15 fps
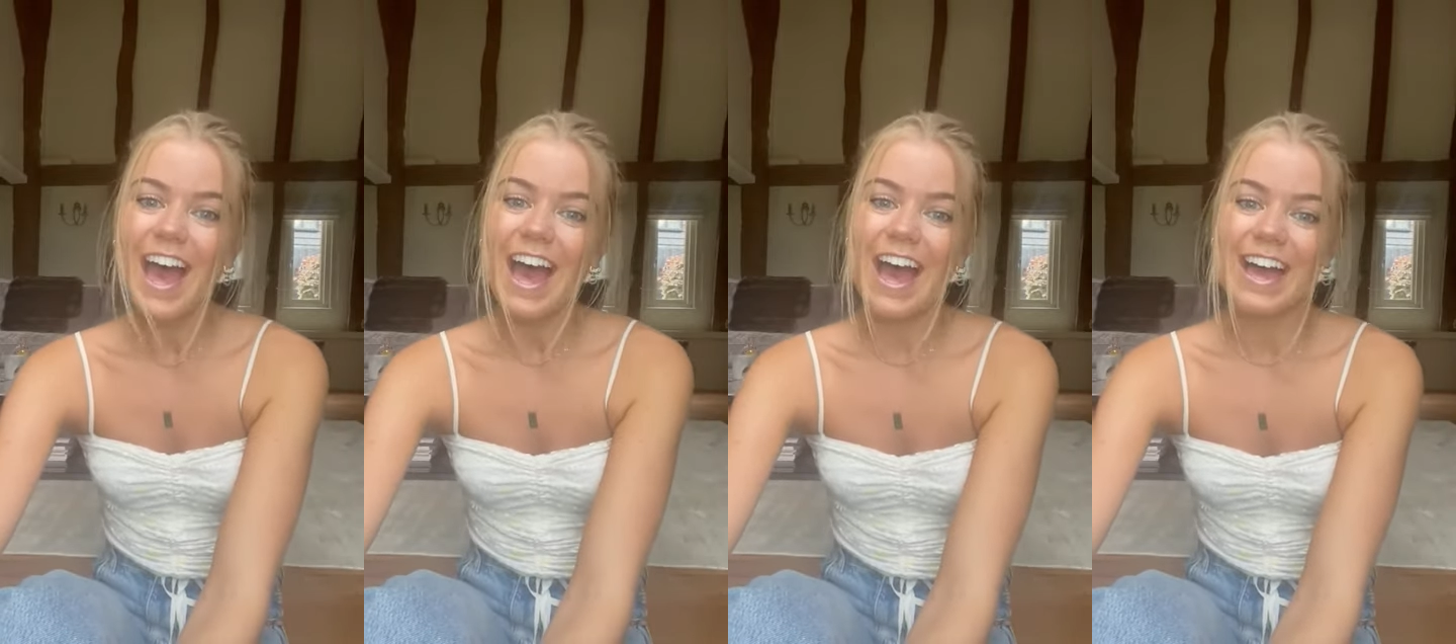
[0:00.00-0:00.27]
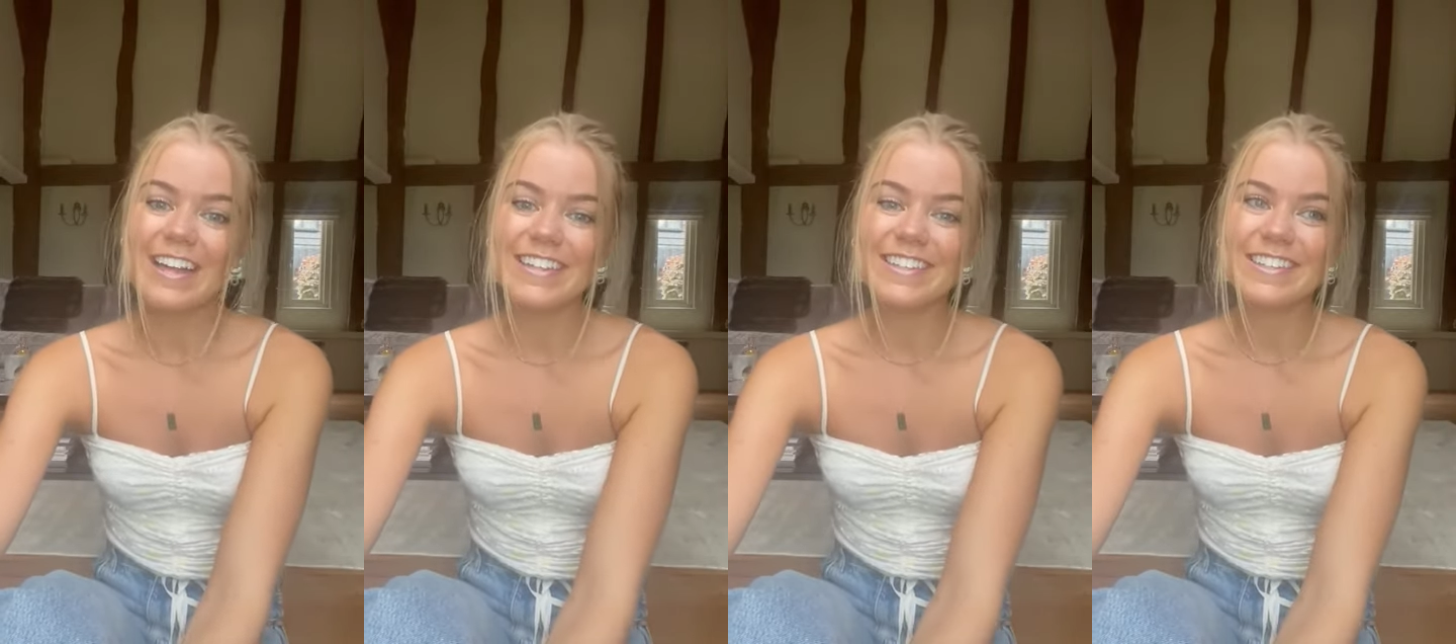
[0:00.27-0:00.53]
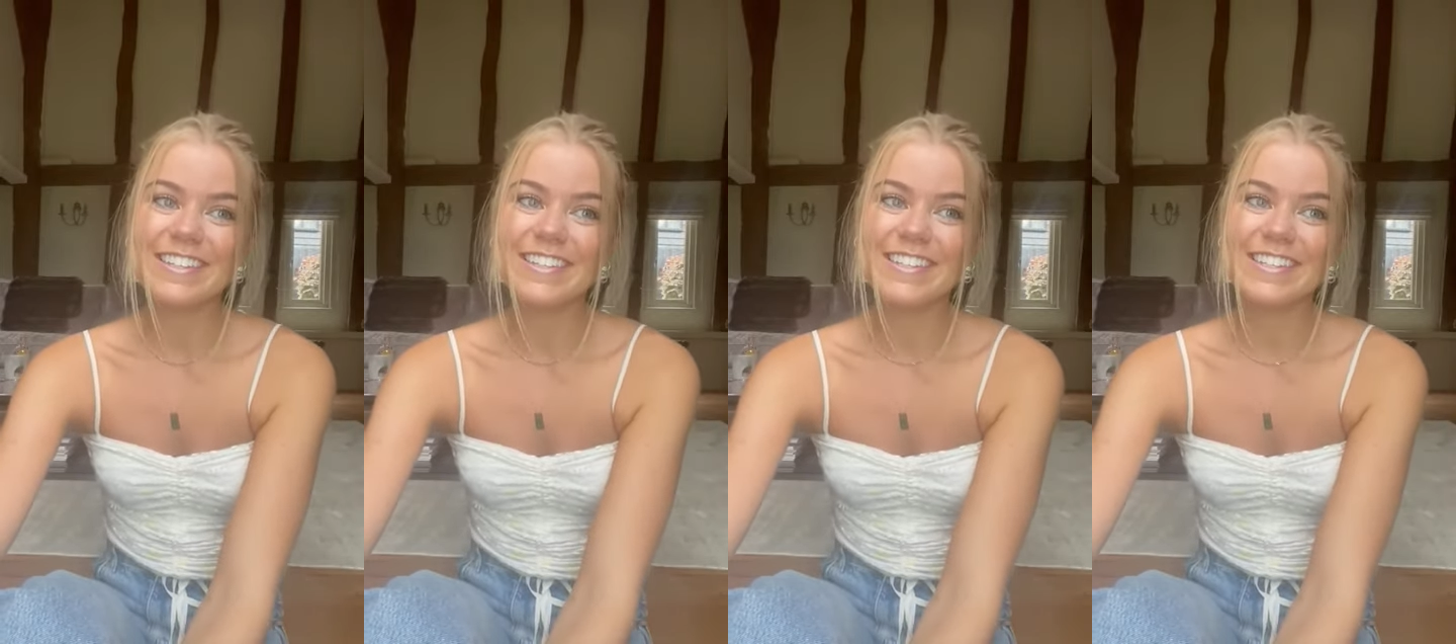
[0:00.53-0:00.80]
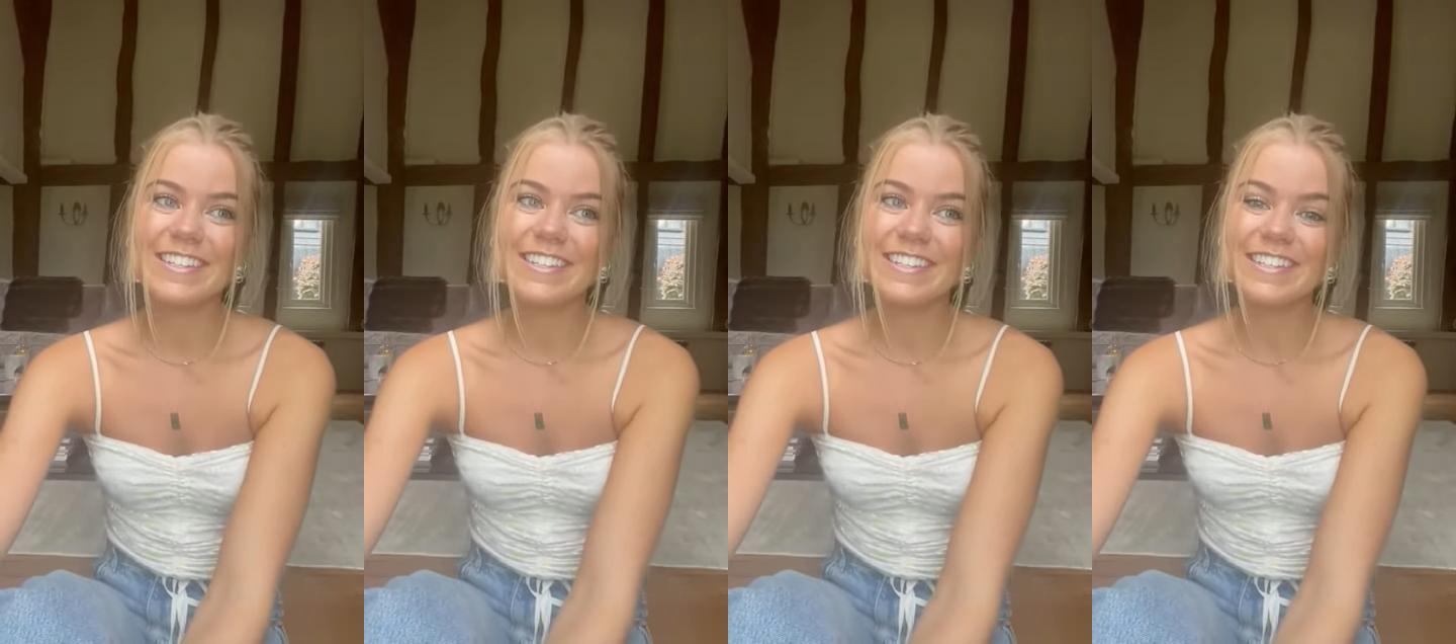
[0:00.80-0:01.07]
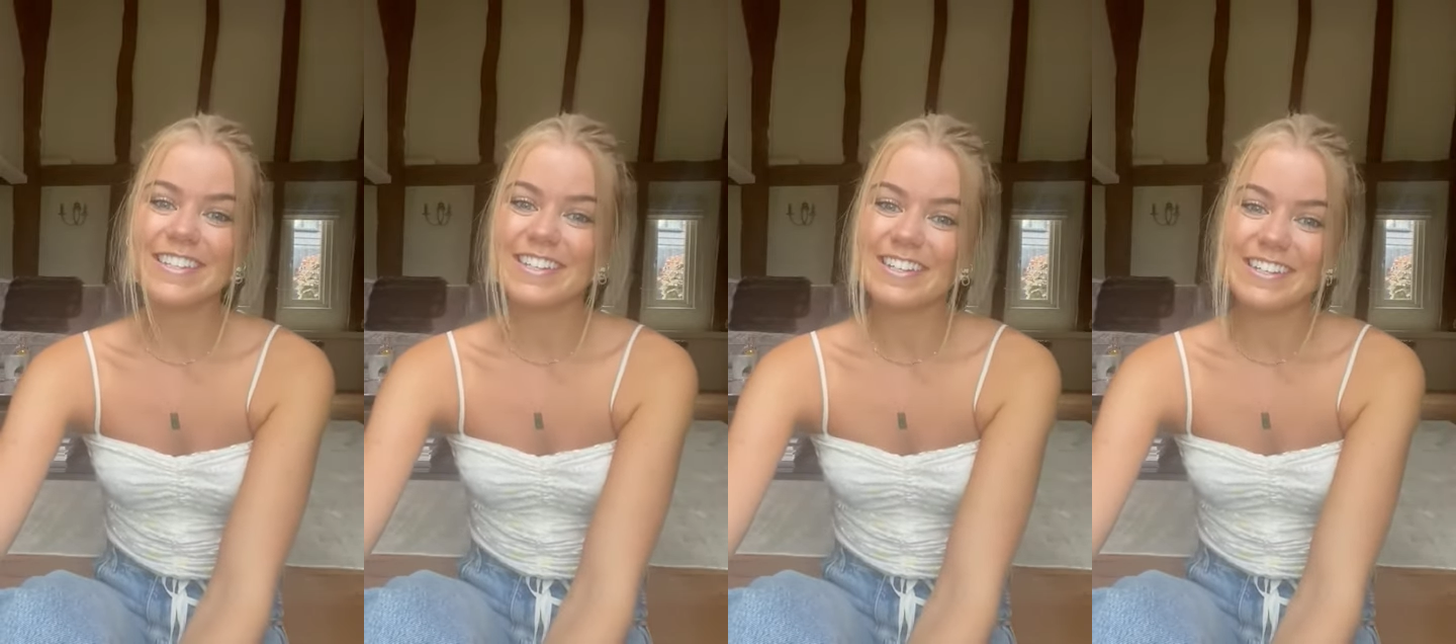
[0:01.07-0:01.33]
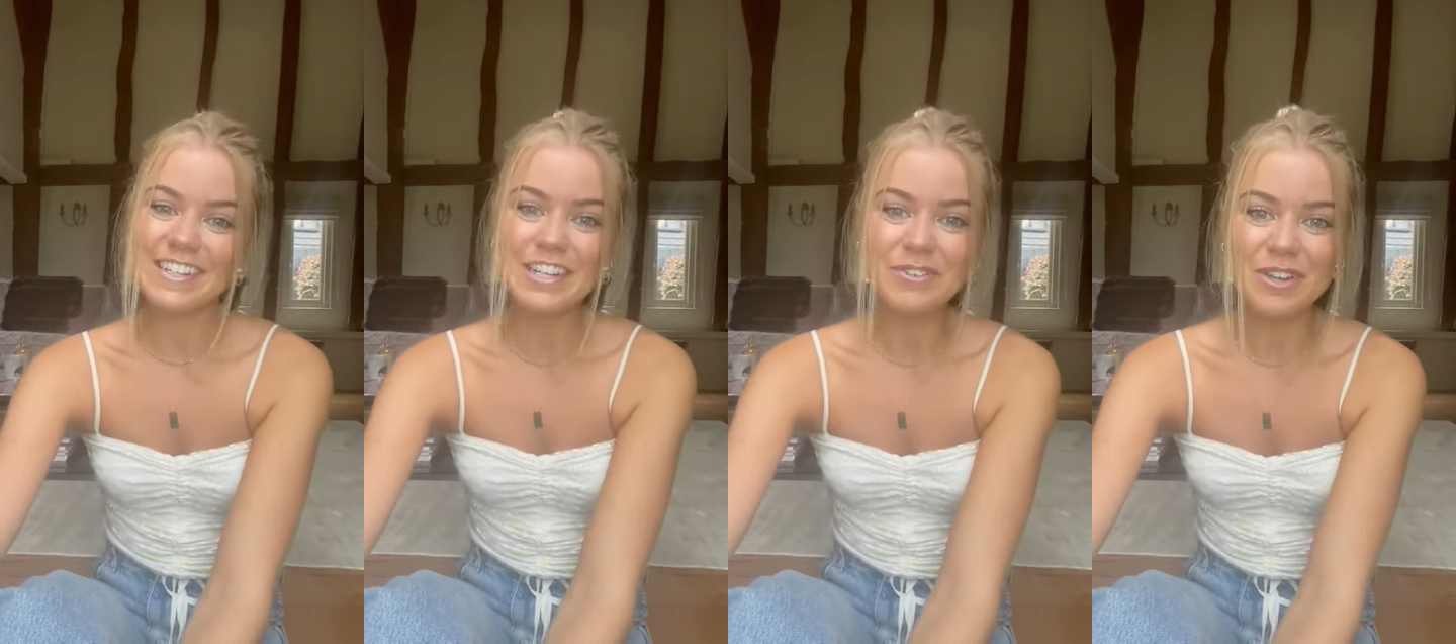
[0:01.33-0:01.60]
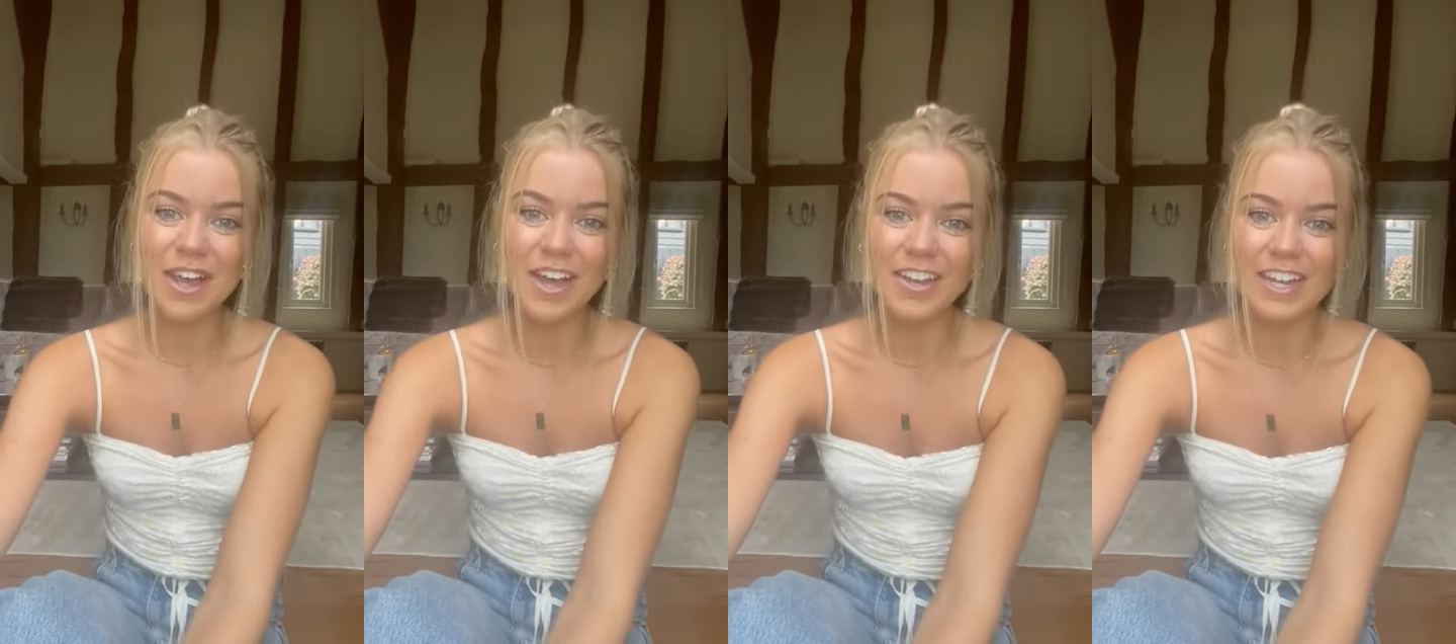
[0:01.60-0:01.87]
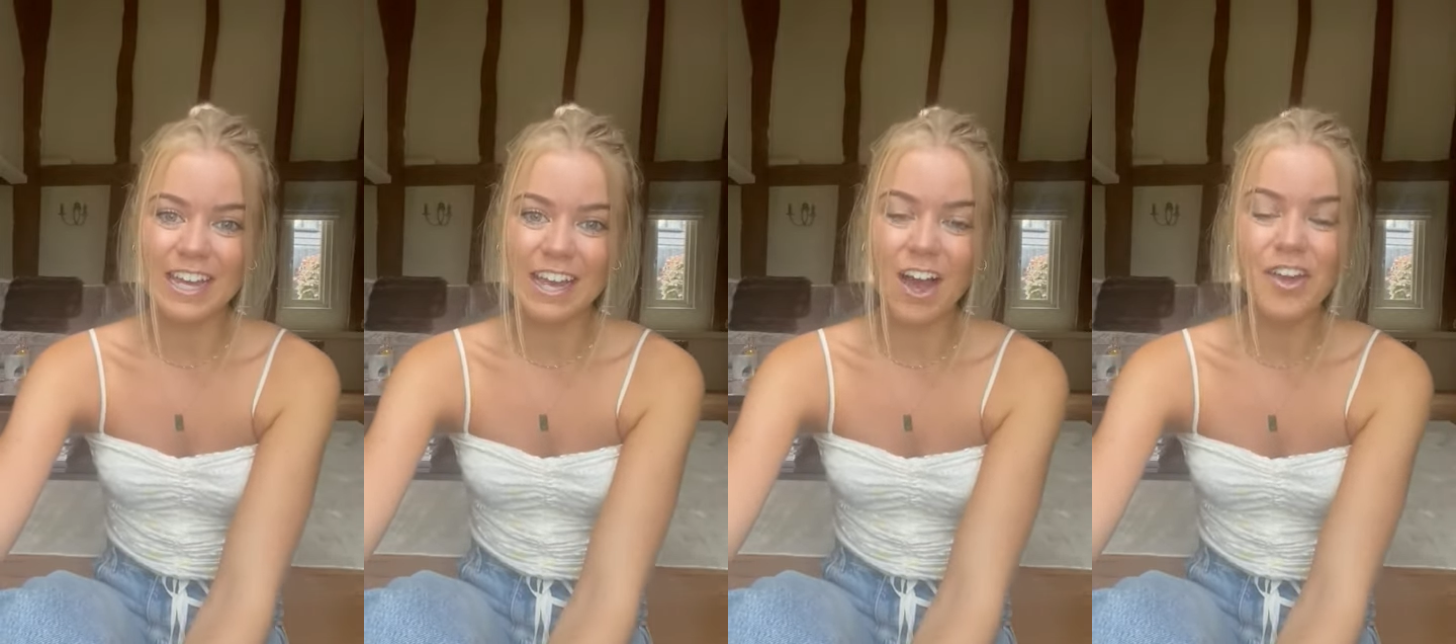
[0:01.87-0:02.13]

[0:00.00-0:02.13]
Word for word: and to continue learning.